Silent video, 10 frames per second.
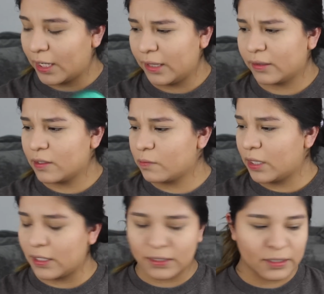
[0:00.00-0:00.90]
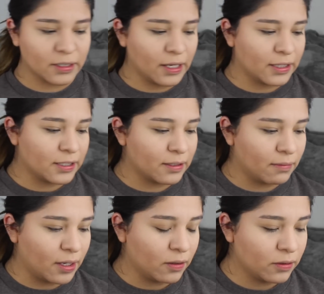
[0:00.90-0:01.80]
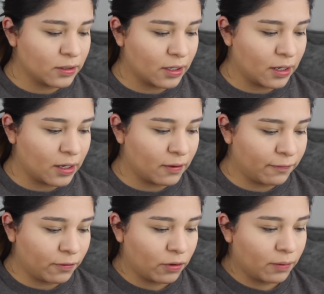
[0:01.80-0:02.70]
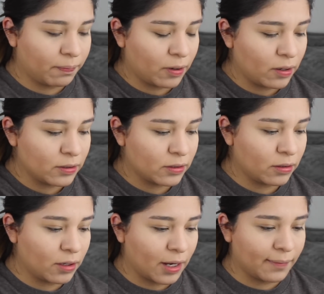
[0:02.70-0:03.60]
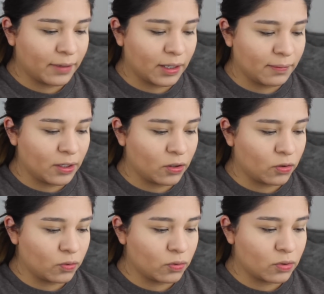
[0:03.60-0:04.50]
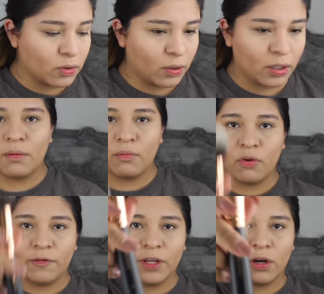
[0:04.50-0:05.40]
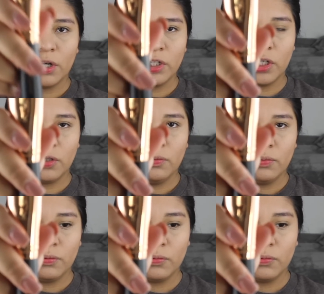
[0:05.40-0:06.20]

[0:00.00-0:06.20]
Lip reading: I like the way that it smells. And for bronzer, I'm going to be using a Morphe R2.